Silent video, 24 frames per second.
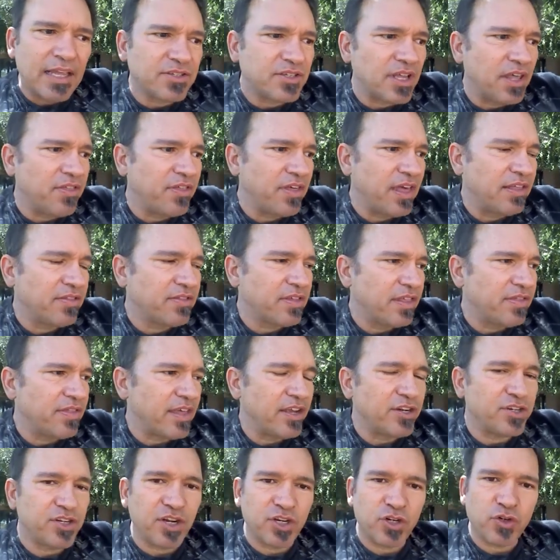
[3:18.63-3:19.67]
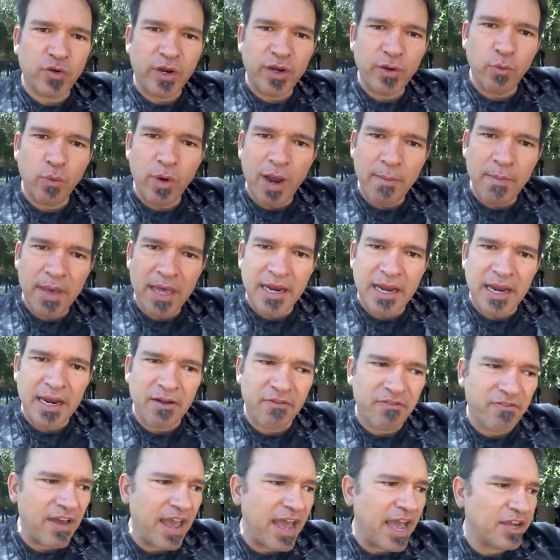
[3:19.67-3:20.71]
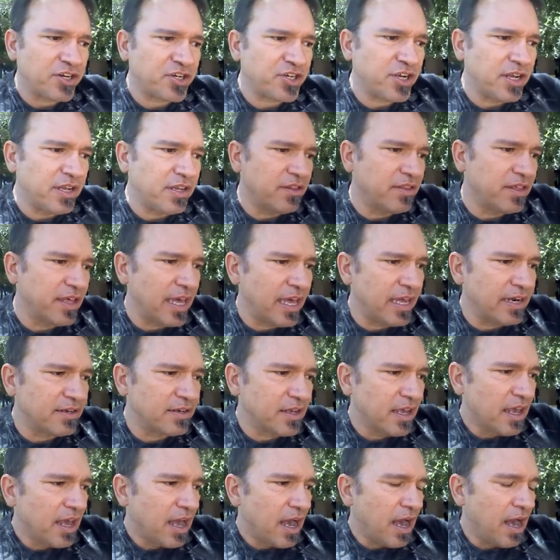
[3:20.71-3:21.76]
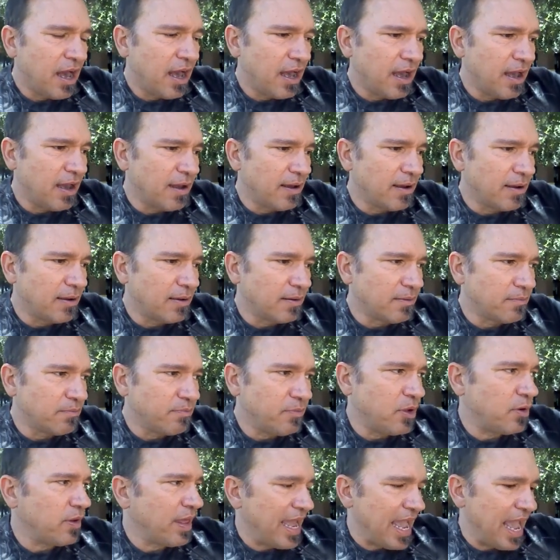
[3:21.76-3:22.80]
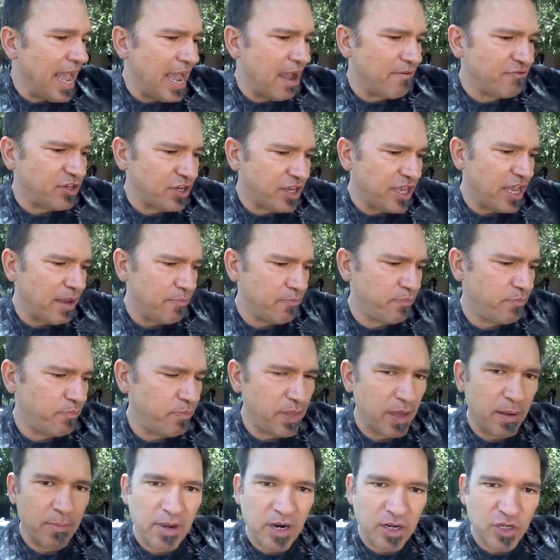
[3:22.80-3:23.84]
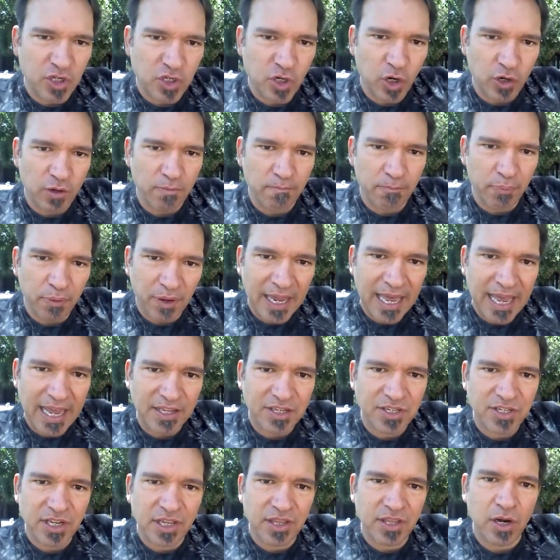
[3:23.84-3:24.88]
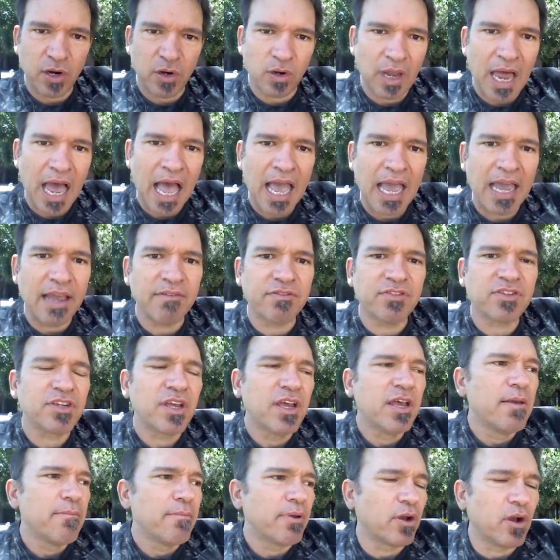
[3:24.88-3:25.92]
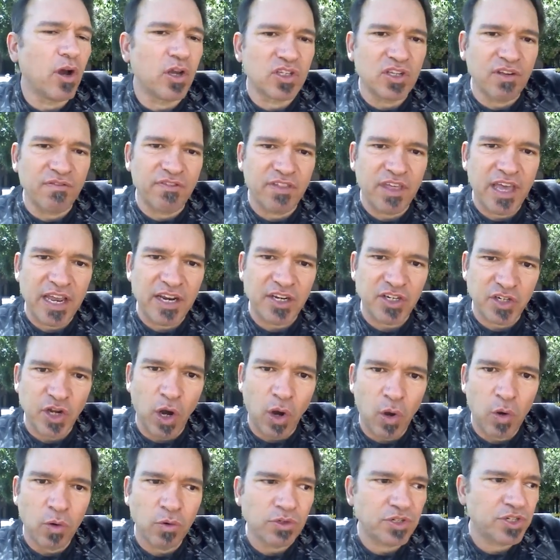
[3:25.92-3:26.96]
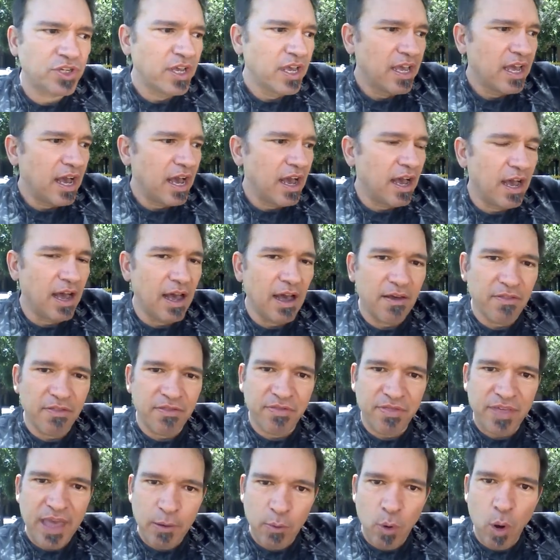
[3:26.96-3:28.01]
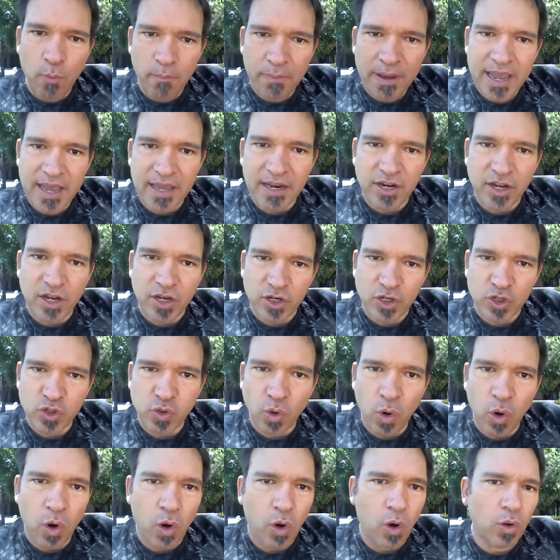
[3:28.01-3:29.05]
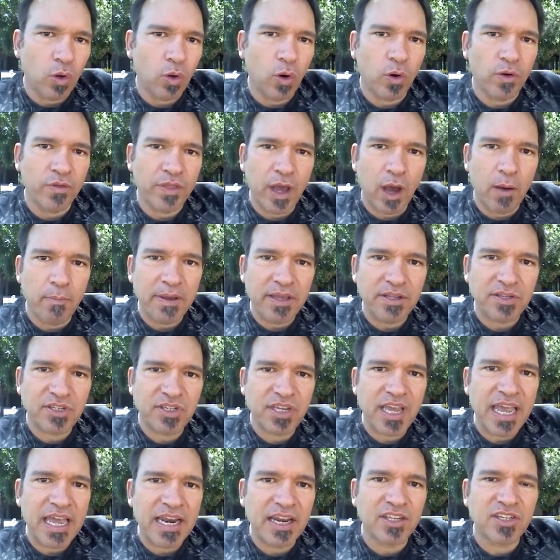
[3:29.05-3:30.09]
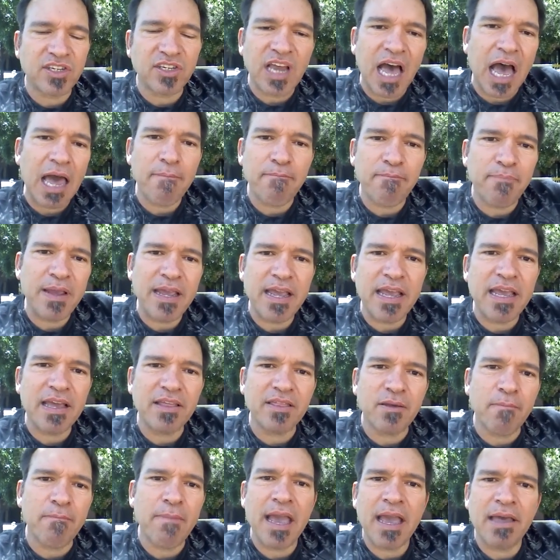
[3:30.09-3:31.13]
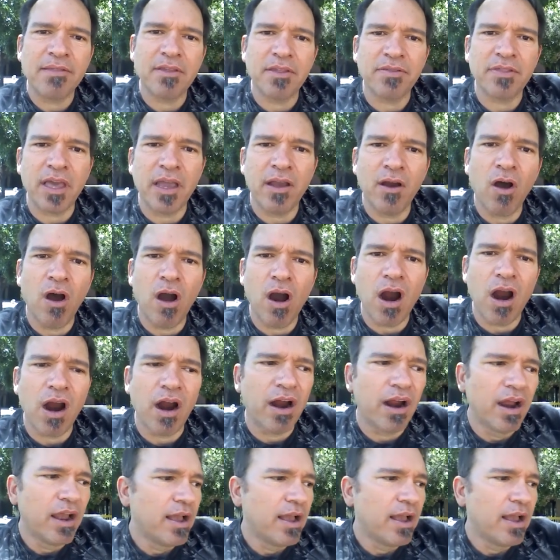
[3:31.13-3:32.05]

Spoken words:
They think that they should treat women in a fashion that, they have to keep them in a certain place in their lives, because if they don't, they won't be in control, or they'll be seen as not being the man that they are.